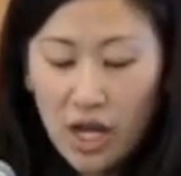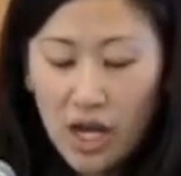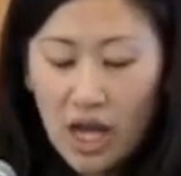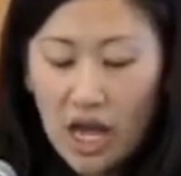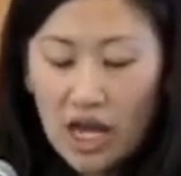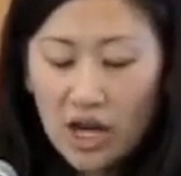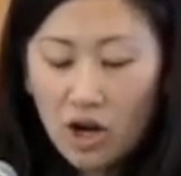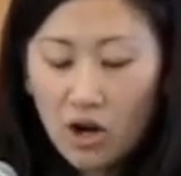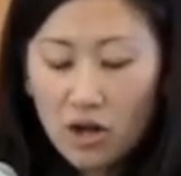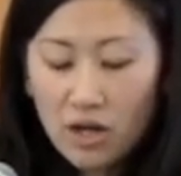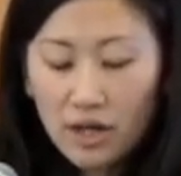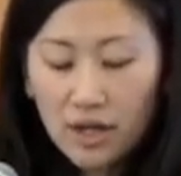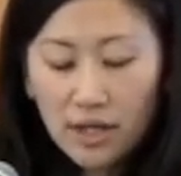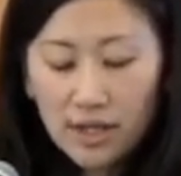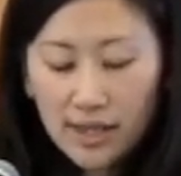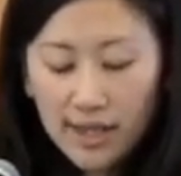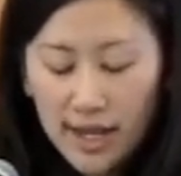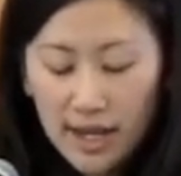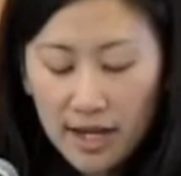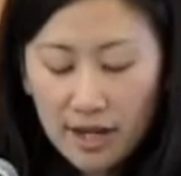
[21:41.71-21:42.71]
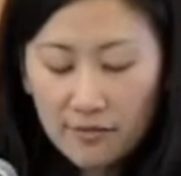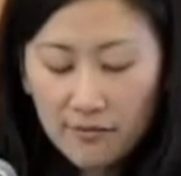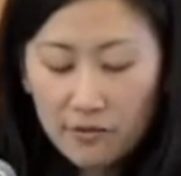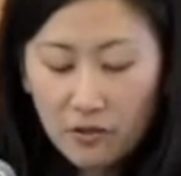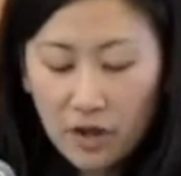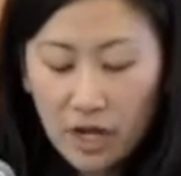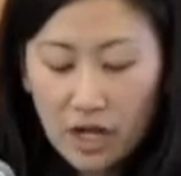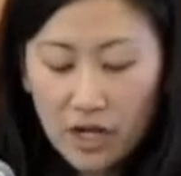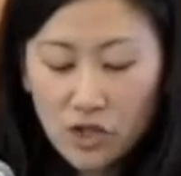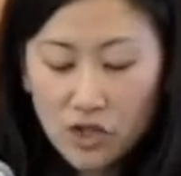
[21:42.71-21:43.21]
and our claim for
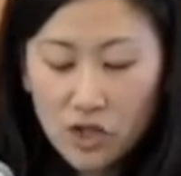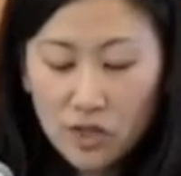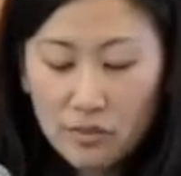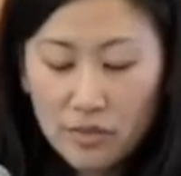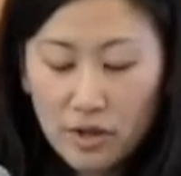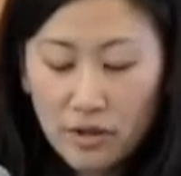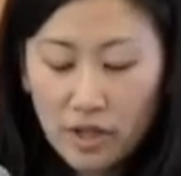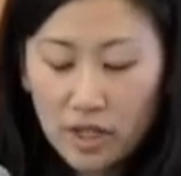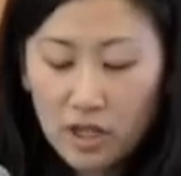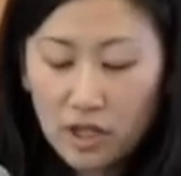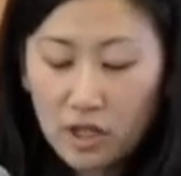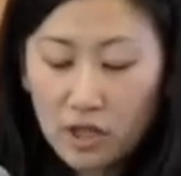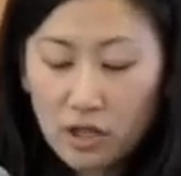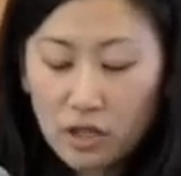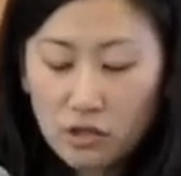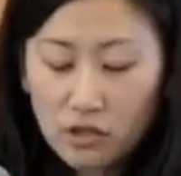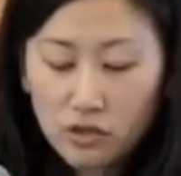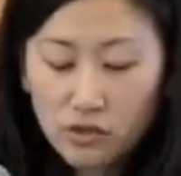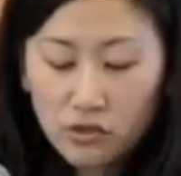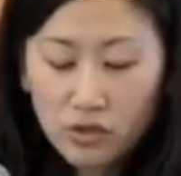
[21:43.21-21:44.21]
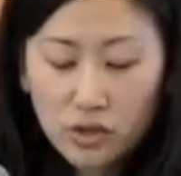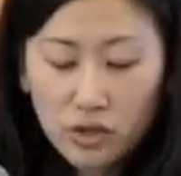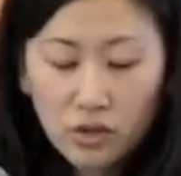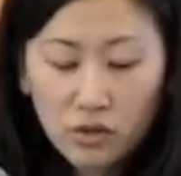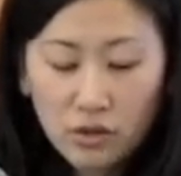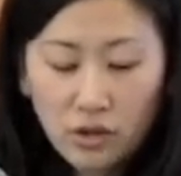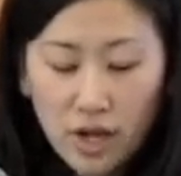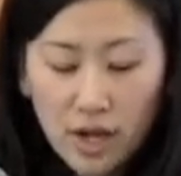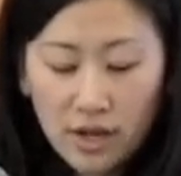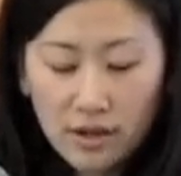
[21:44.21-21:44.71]
Asian American cultural
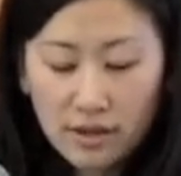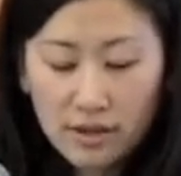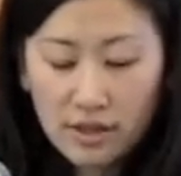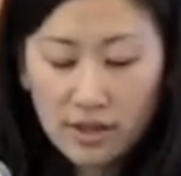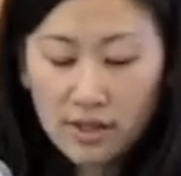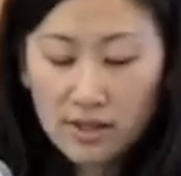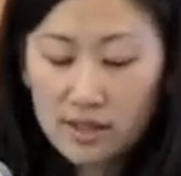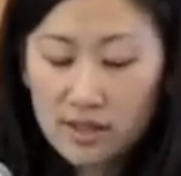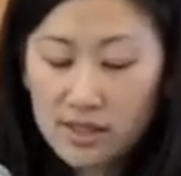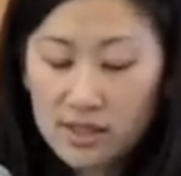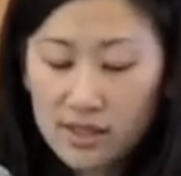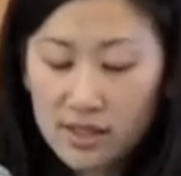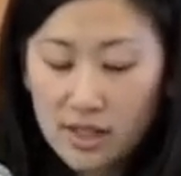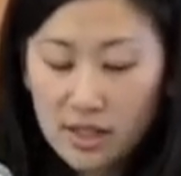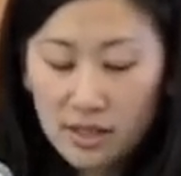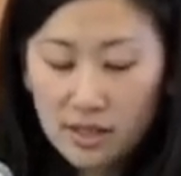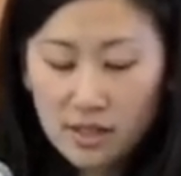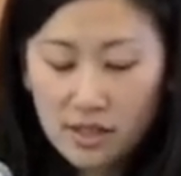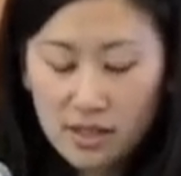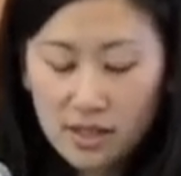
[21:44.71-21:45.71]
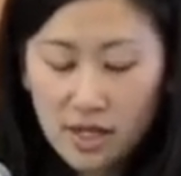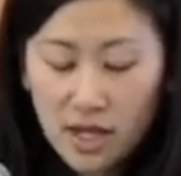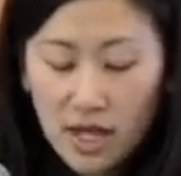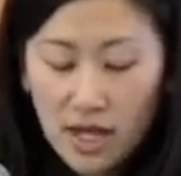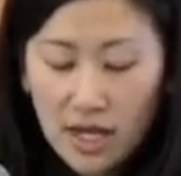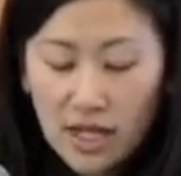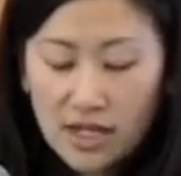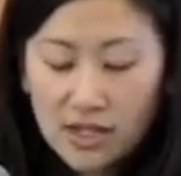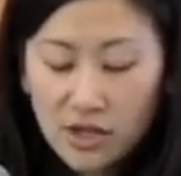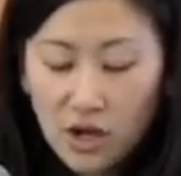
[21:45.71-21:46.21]
or ethnic distinctness
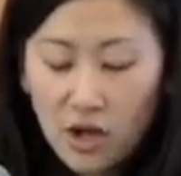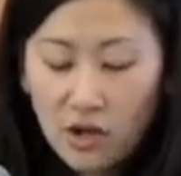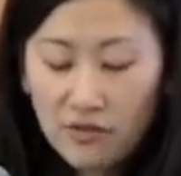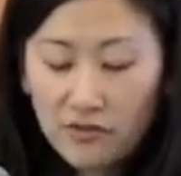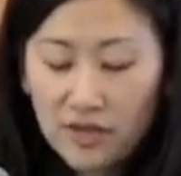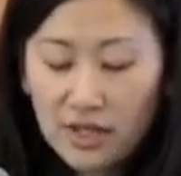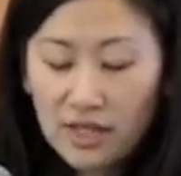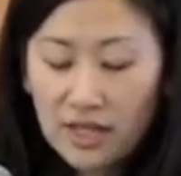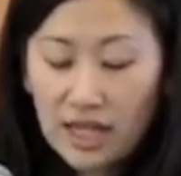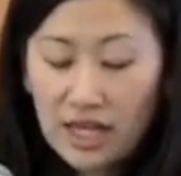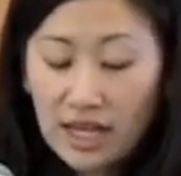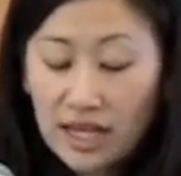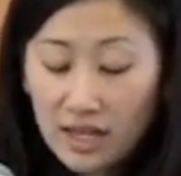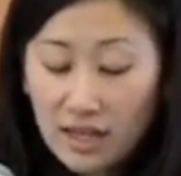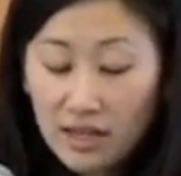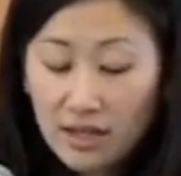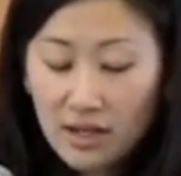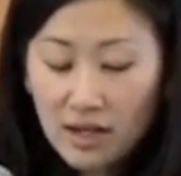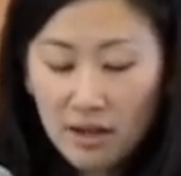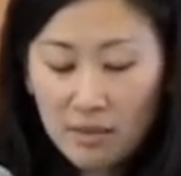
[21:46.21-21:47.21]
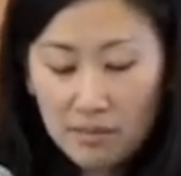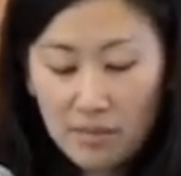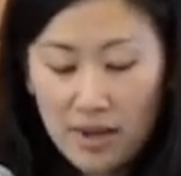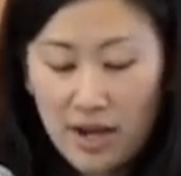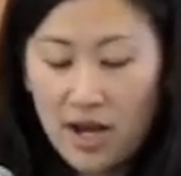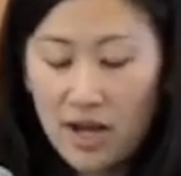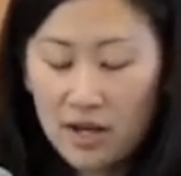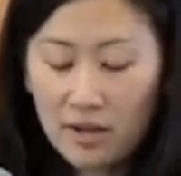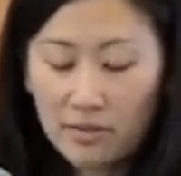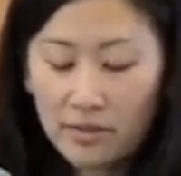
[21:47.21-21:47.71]
is often
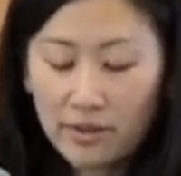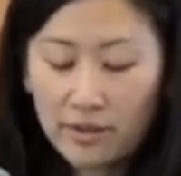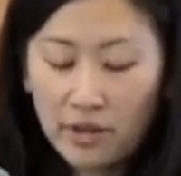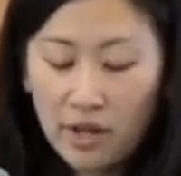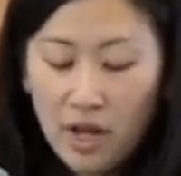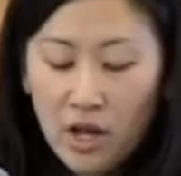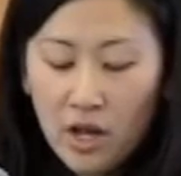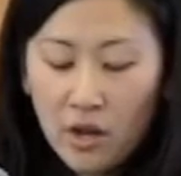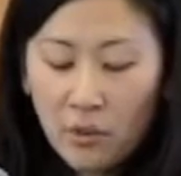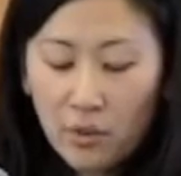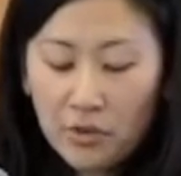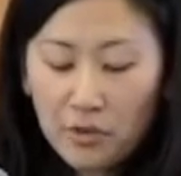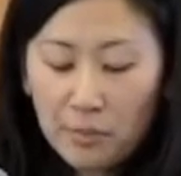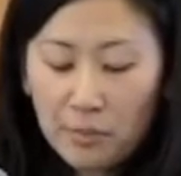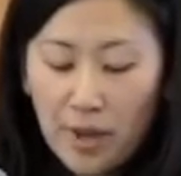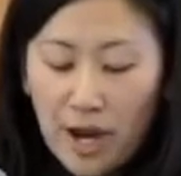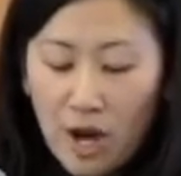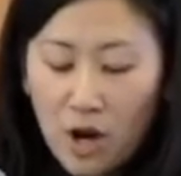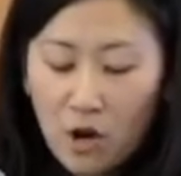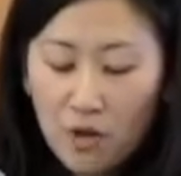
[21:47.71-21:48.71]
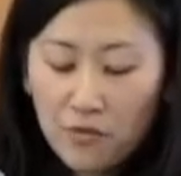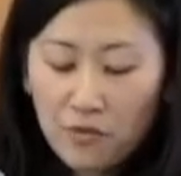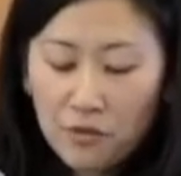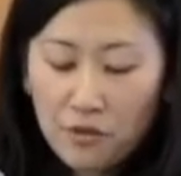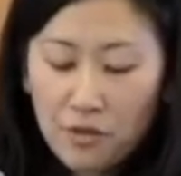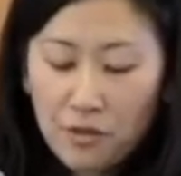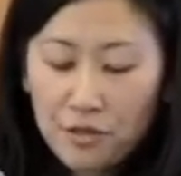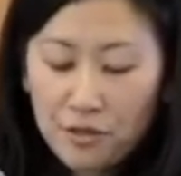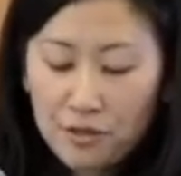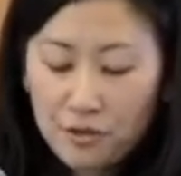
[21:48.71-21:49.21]
incompatible with the powerful
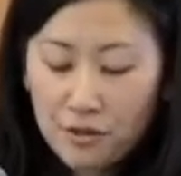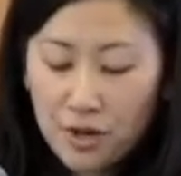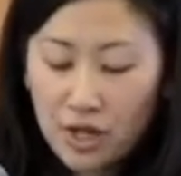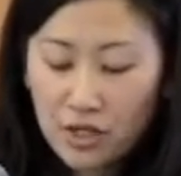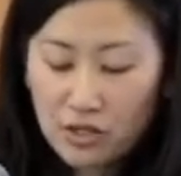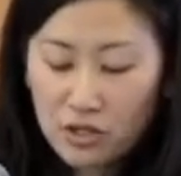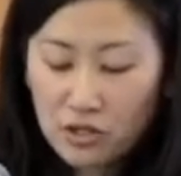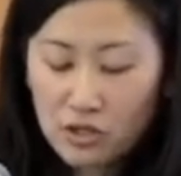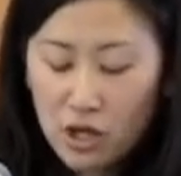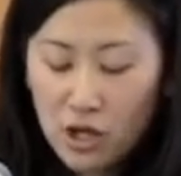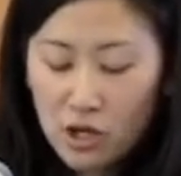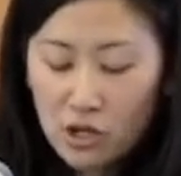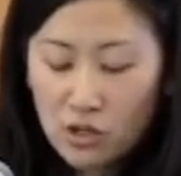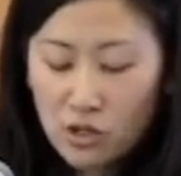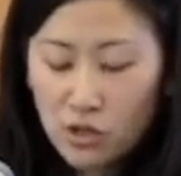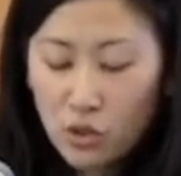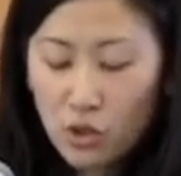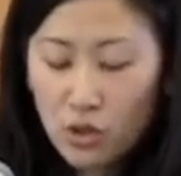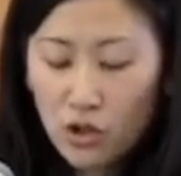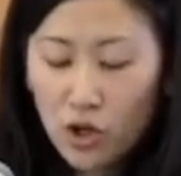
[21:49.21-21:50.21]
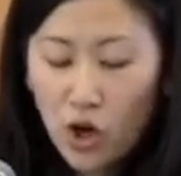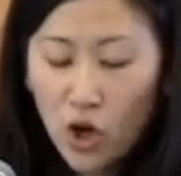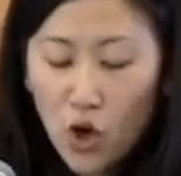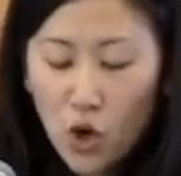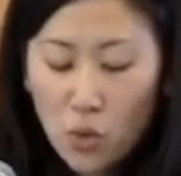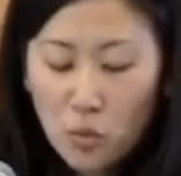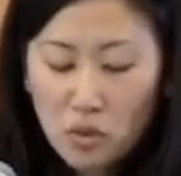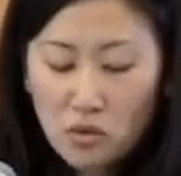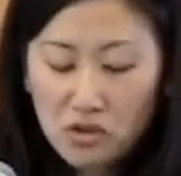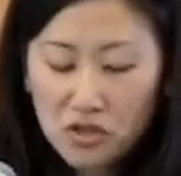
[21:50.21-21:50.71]
thrust toward
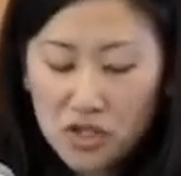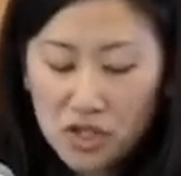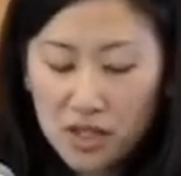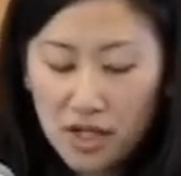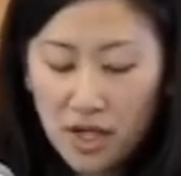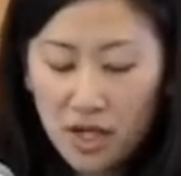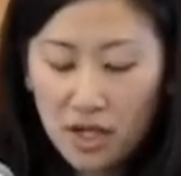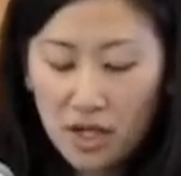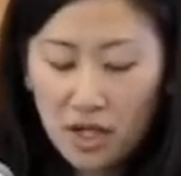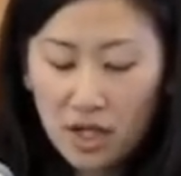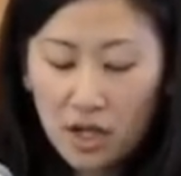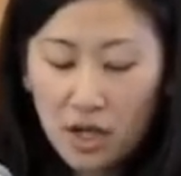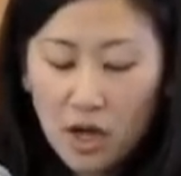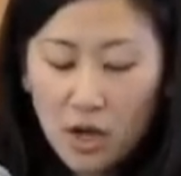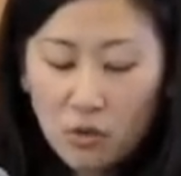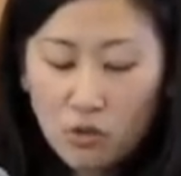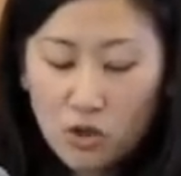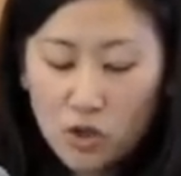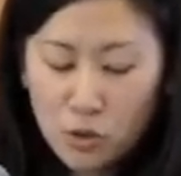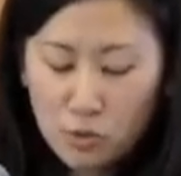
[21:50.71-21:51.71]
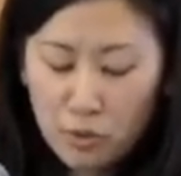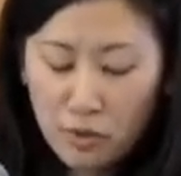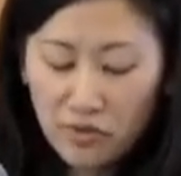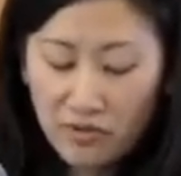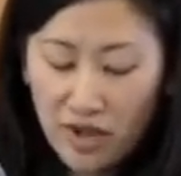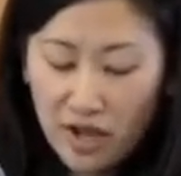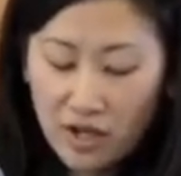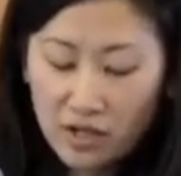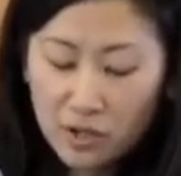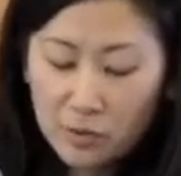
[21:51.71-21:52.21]
homogeneity which
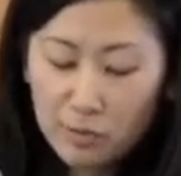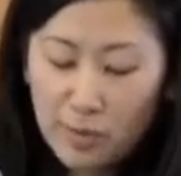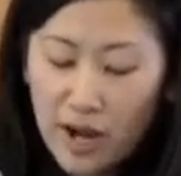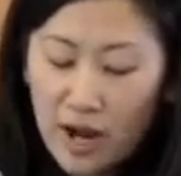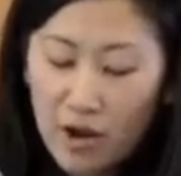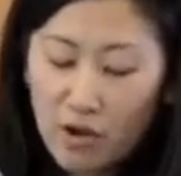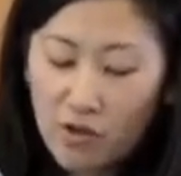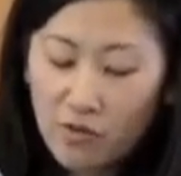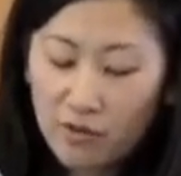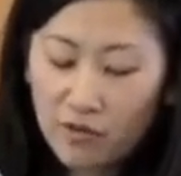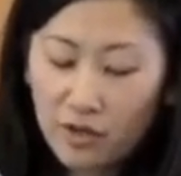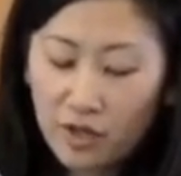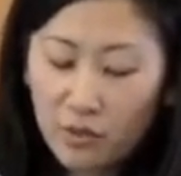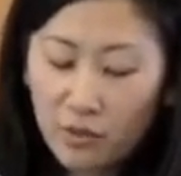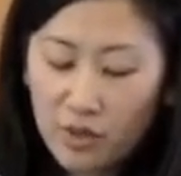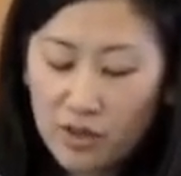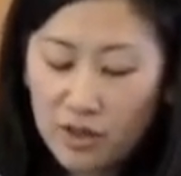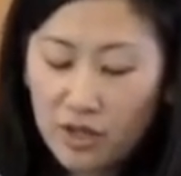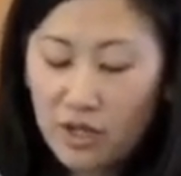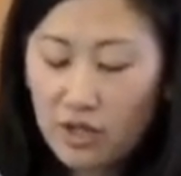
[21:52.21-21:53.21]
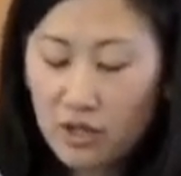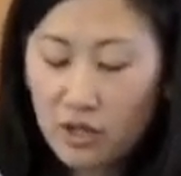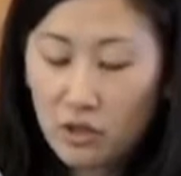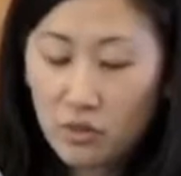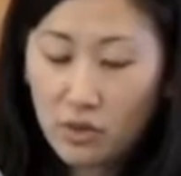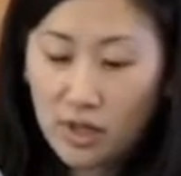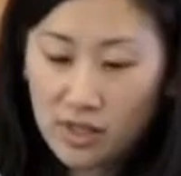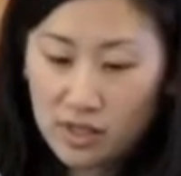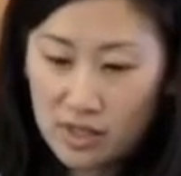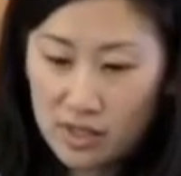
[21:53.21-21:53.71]
prevails powerfully within
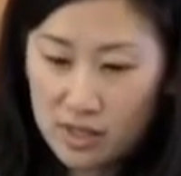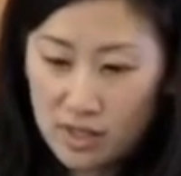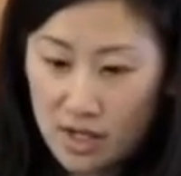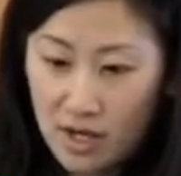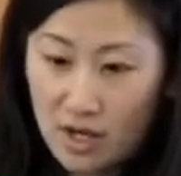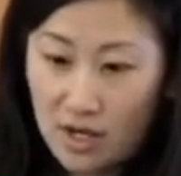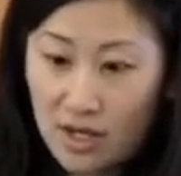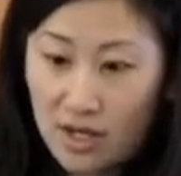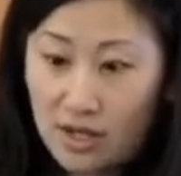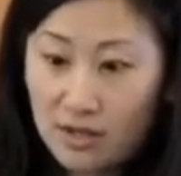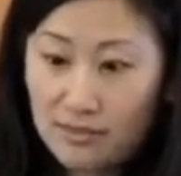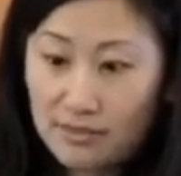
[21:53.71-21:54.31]
U.S. society."